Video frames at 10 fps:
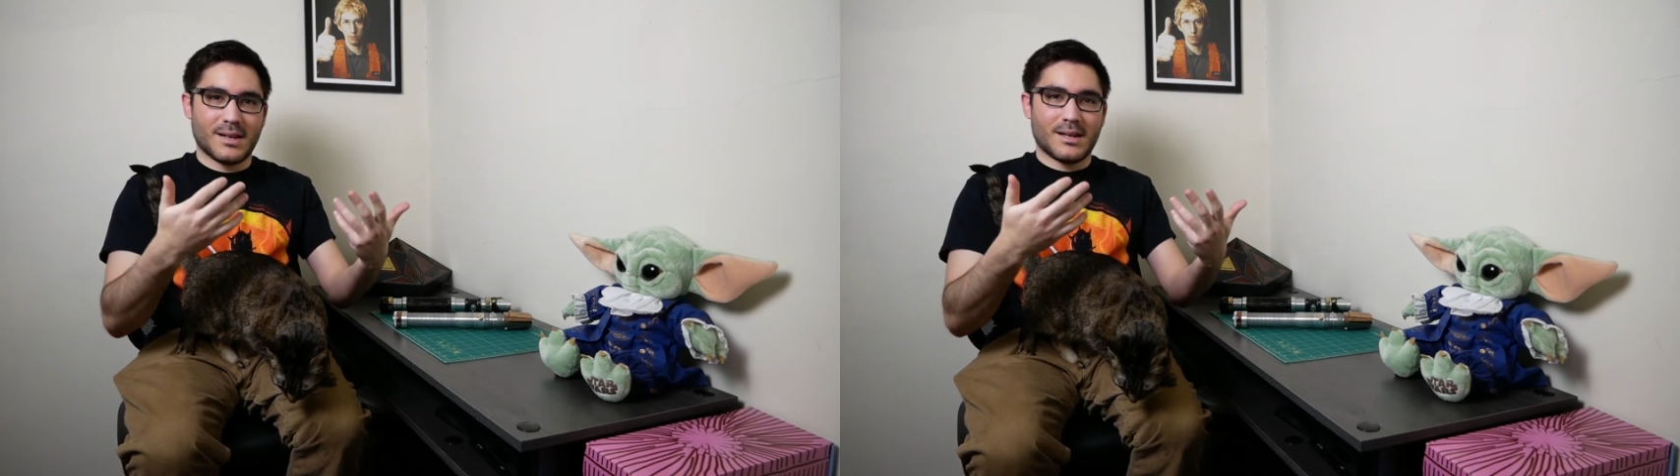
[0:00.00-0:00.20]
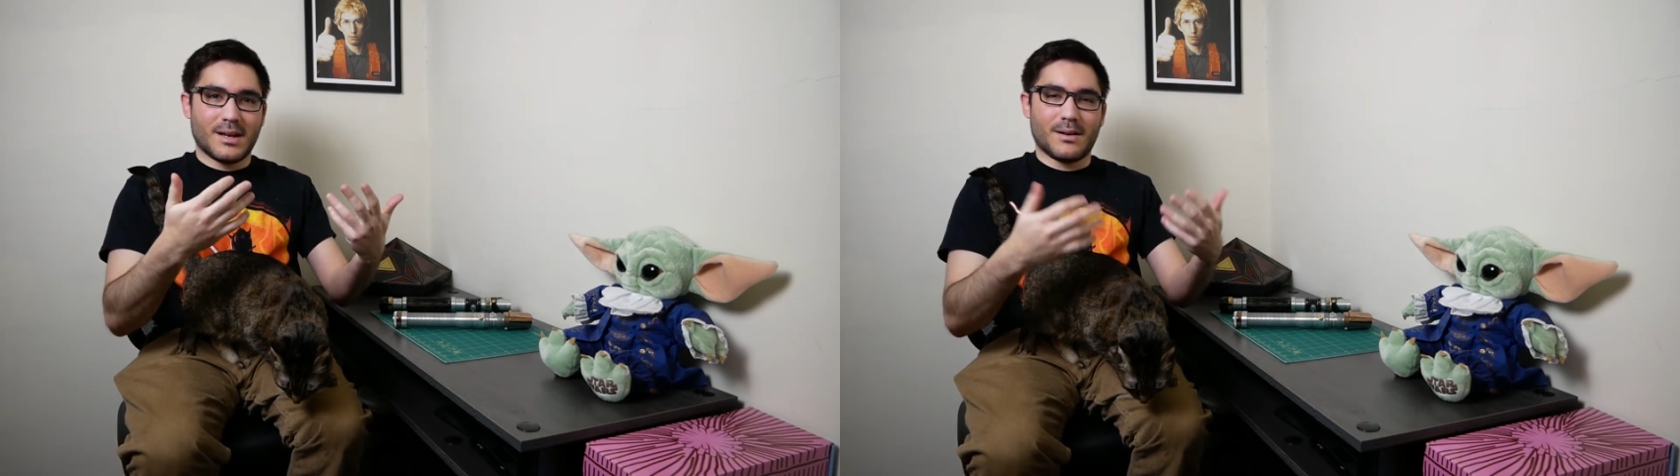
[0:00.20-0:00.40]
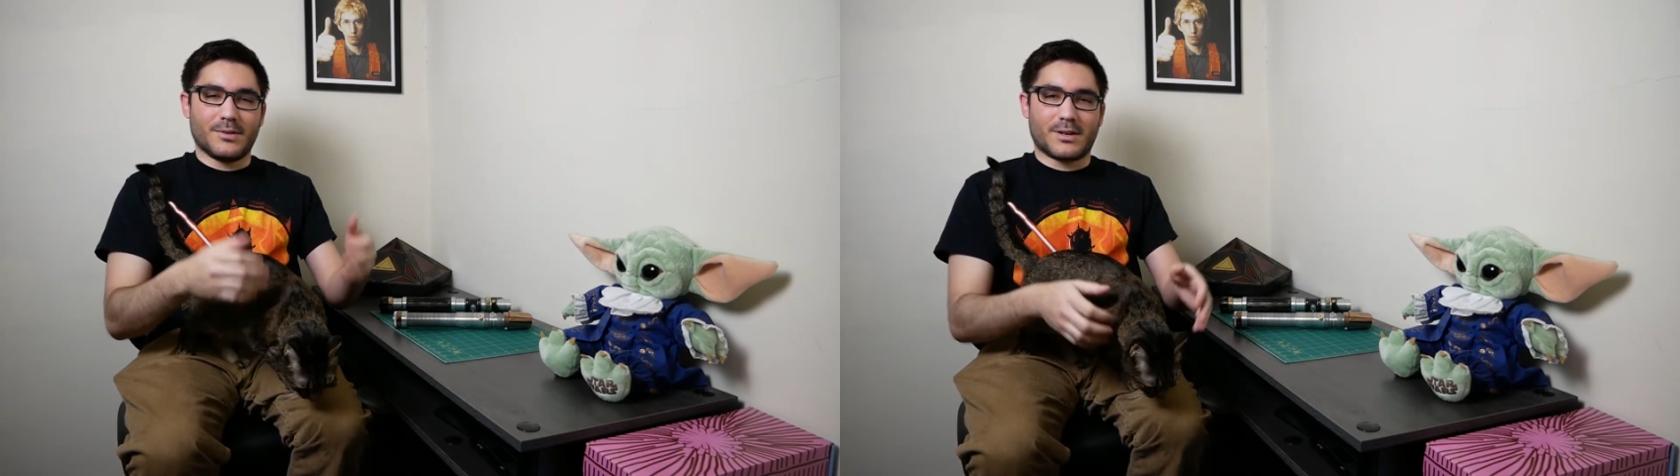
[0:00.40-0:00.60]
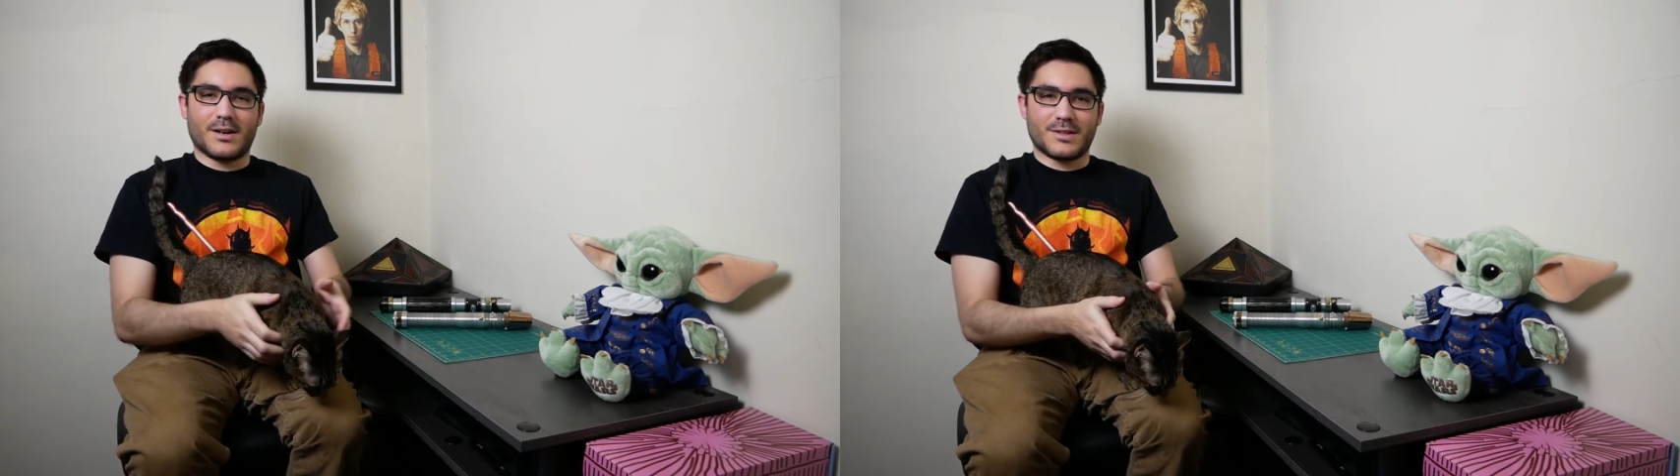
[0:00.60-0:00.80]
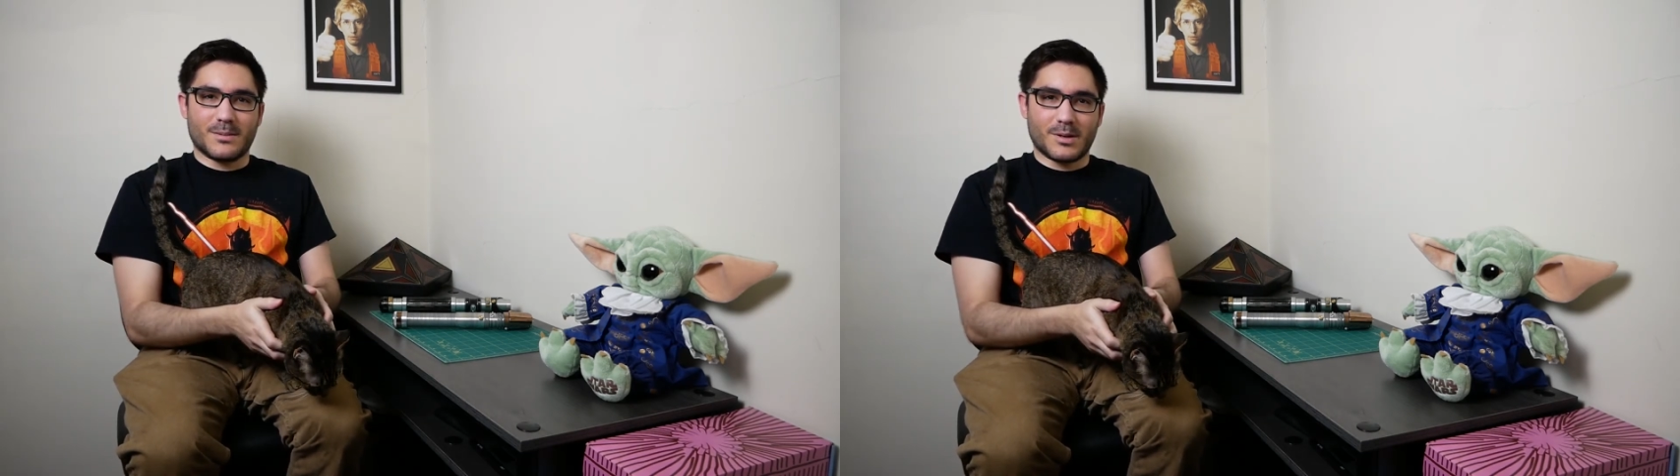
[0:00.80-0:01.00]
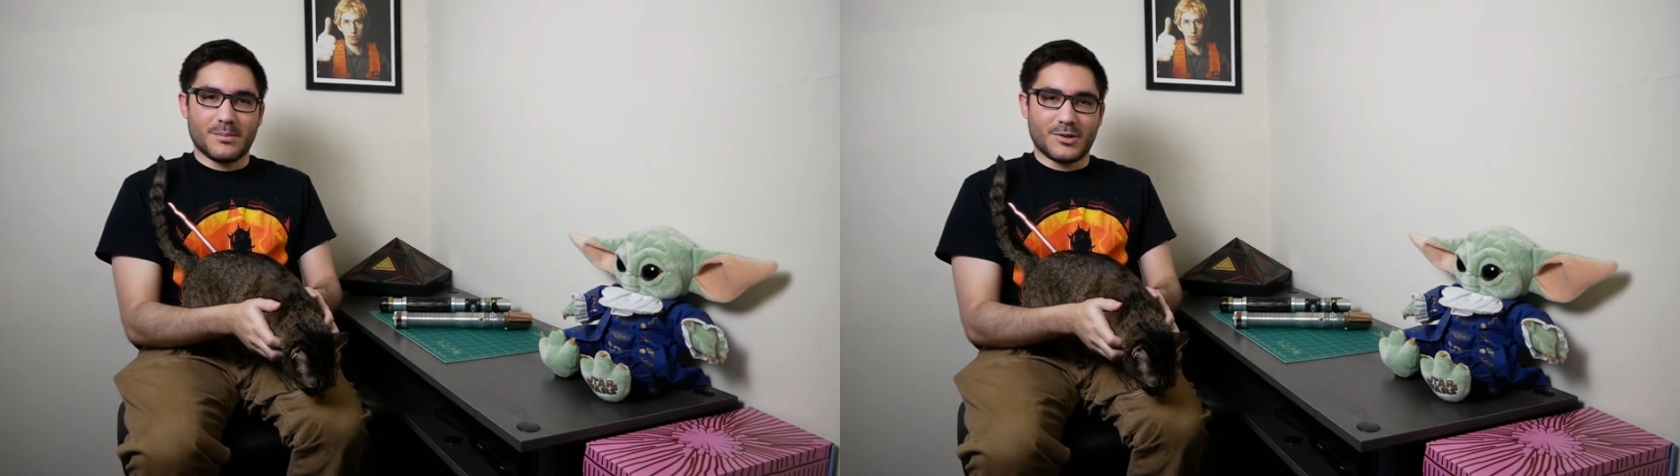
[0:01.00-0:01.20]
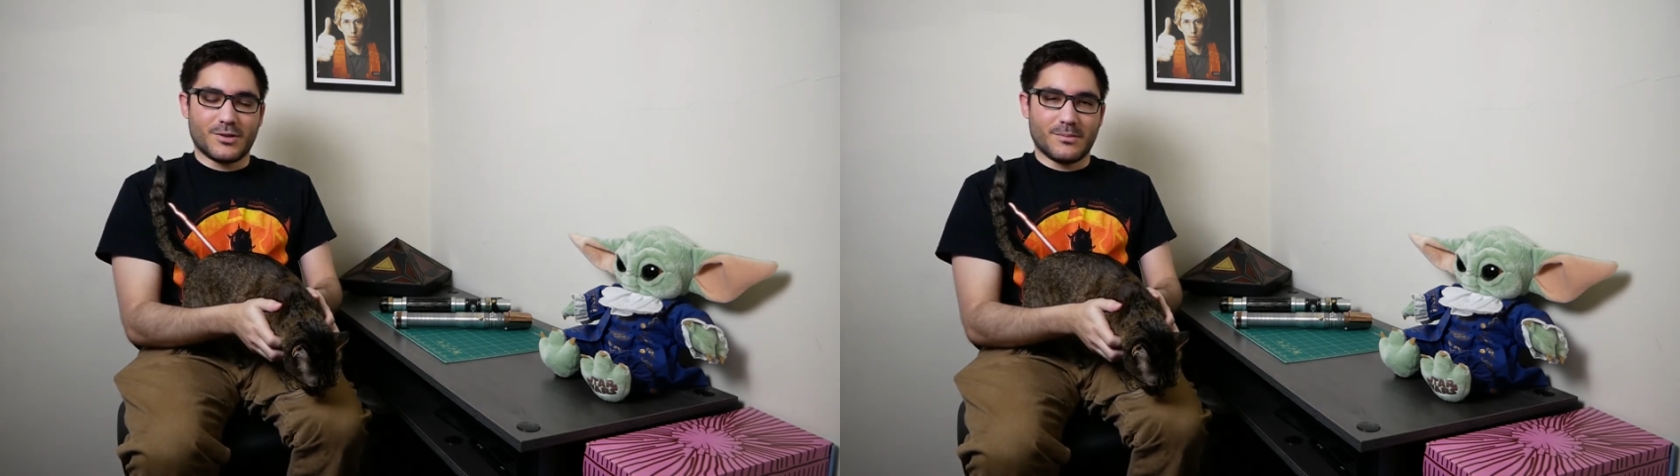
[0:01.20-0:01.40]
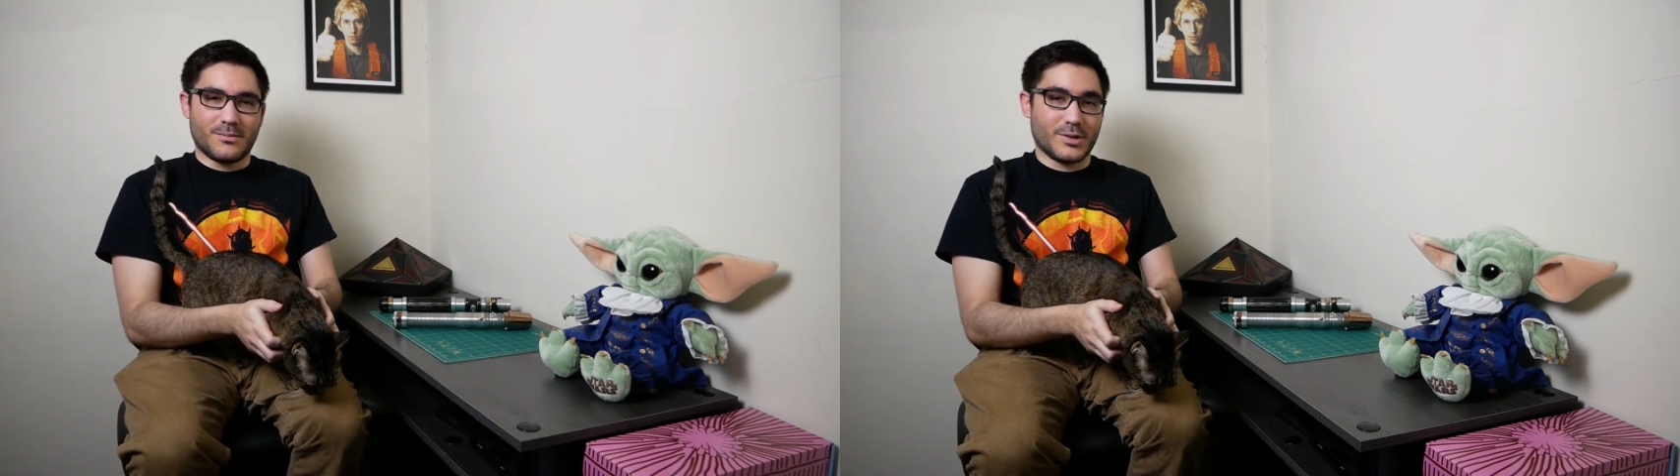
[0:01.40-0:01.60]
of a custom commission,
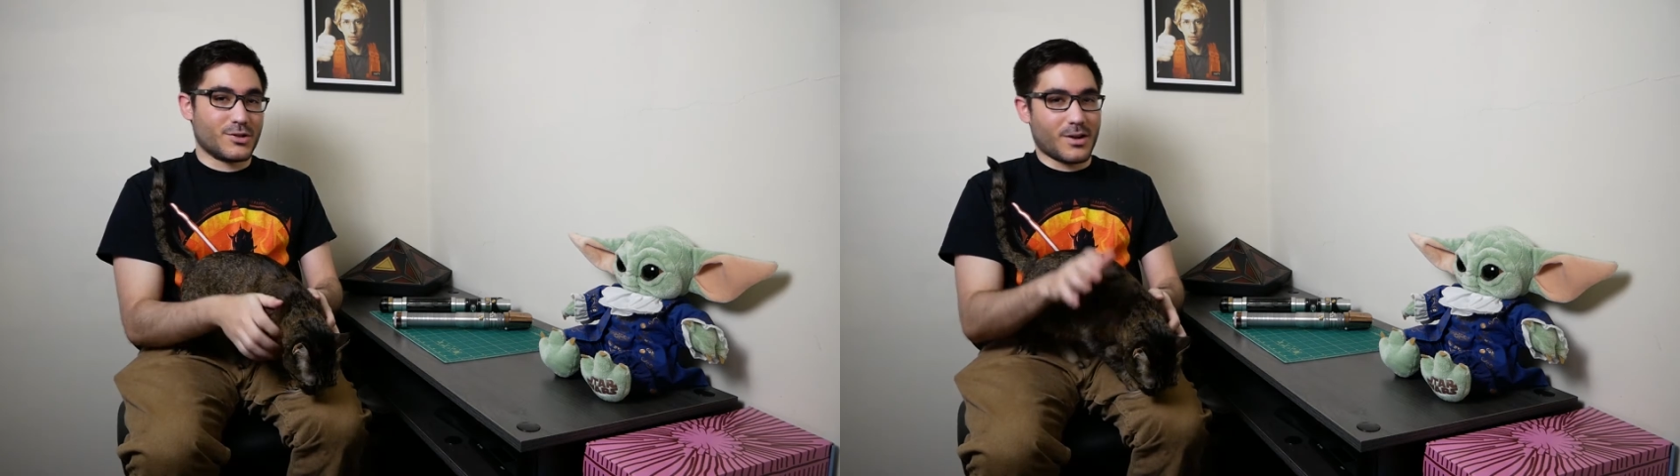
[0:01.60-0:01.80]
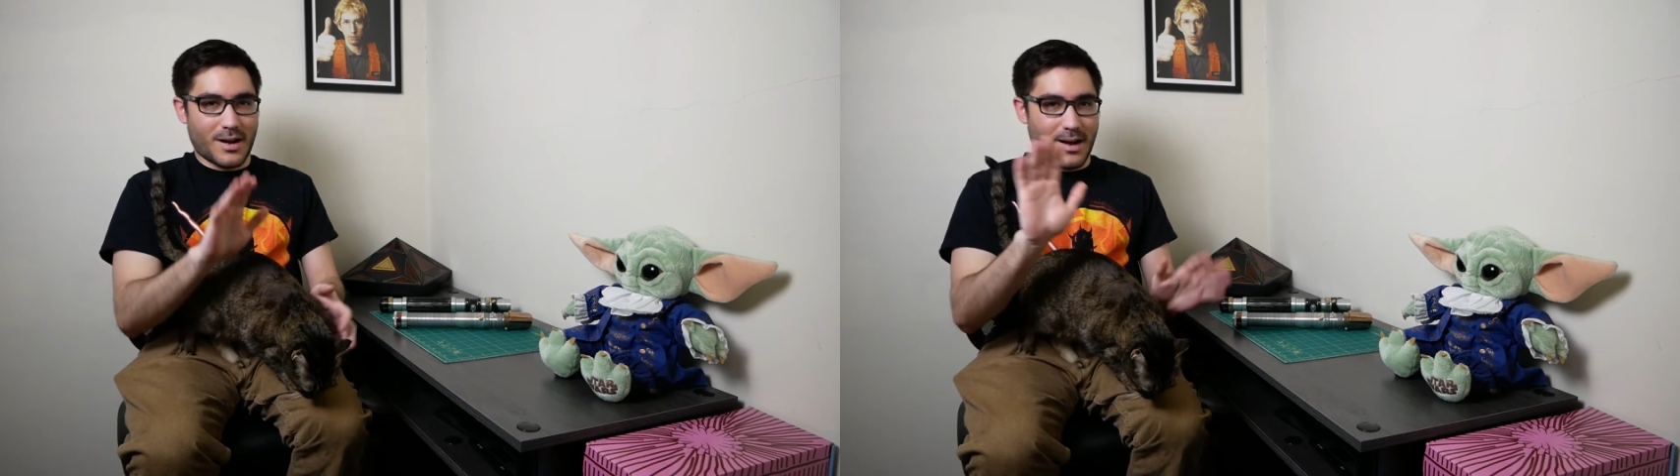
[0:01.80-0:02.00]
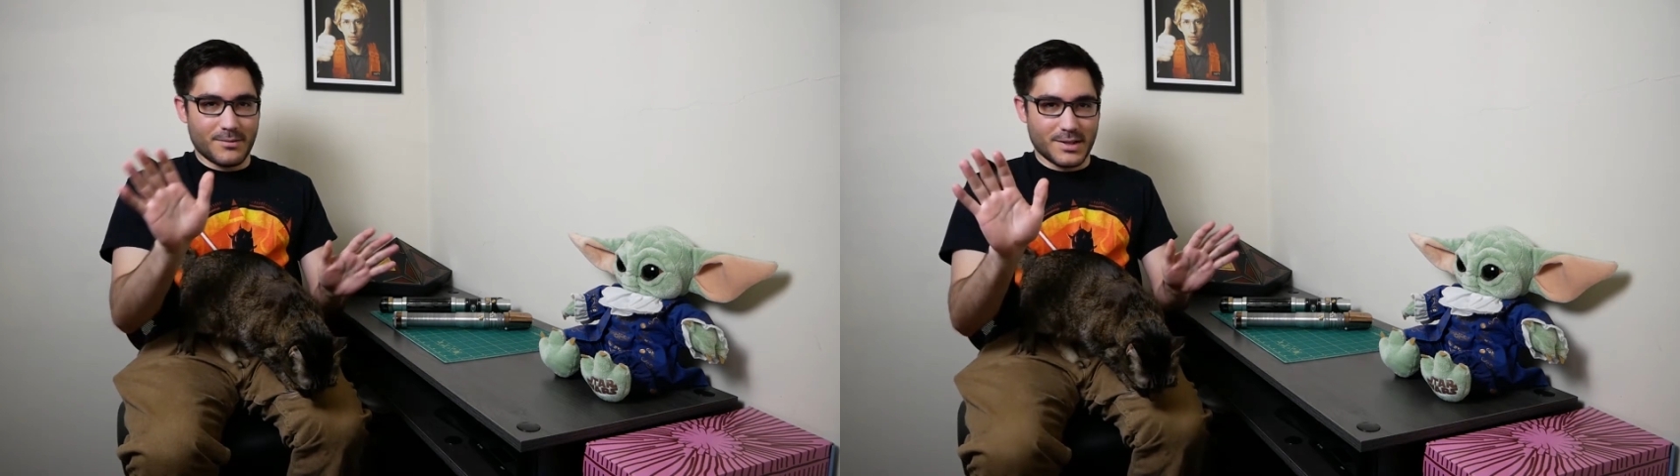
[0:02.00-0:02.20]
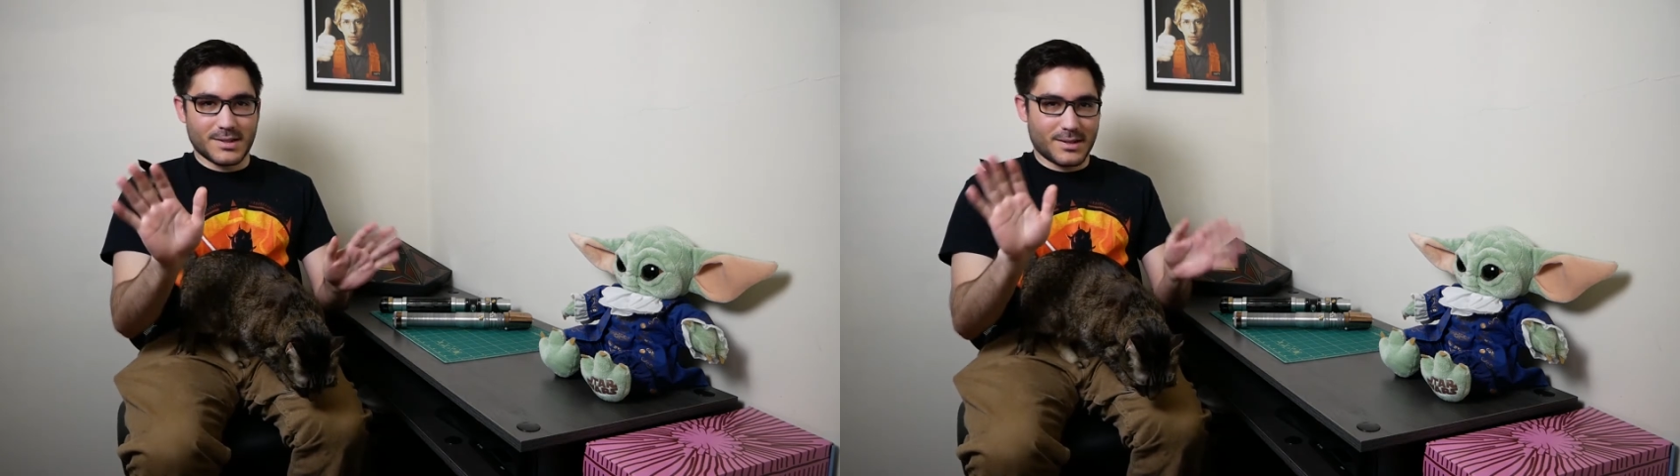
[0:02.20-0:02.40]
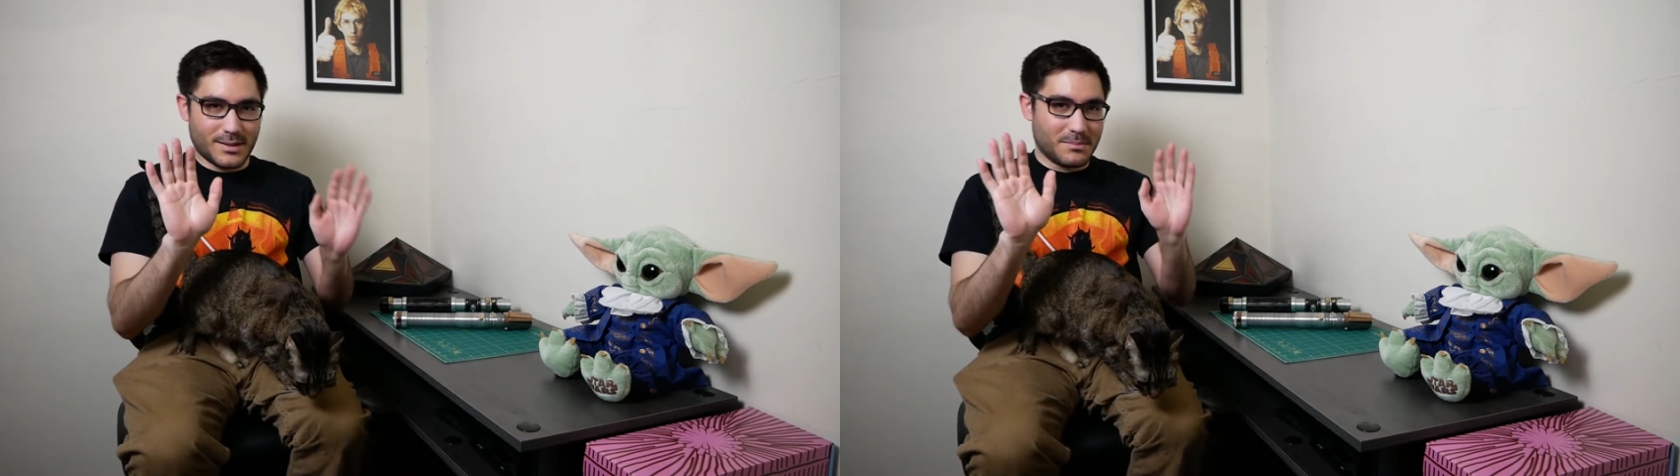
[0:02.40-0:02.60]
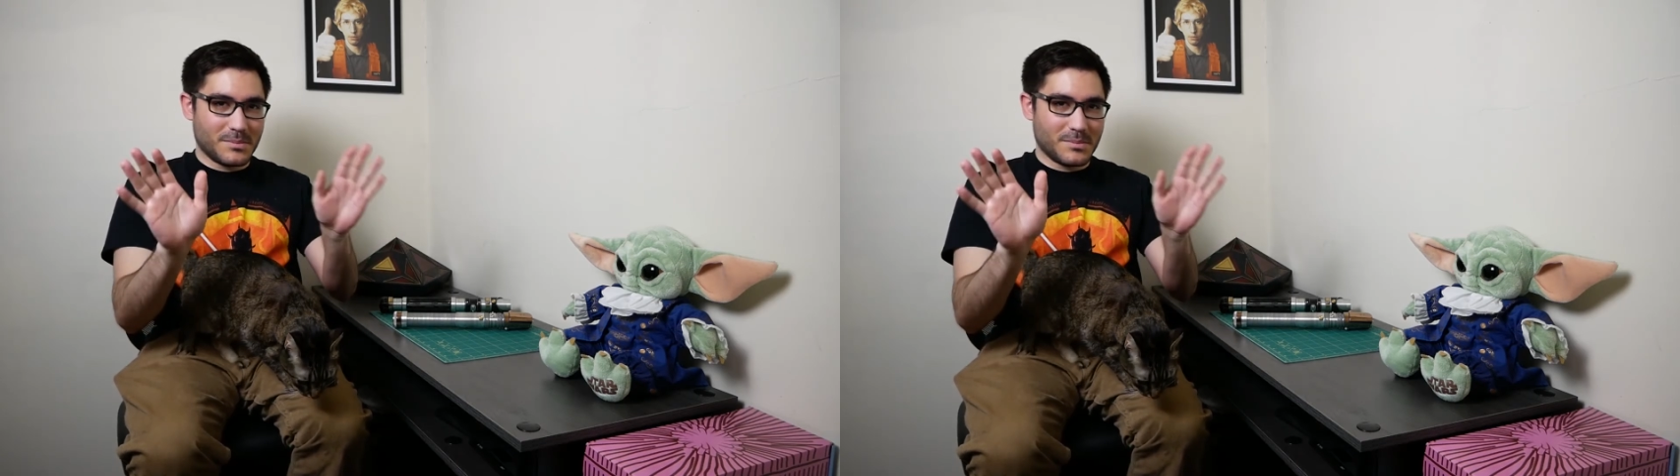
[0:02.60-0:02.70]
which obviously,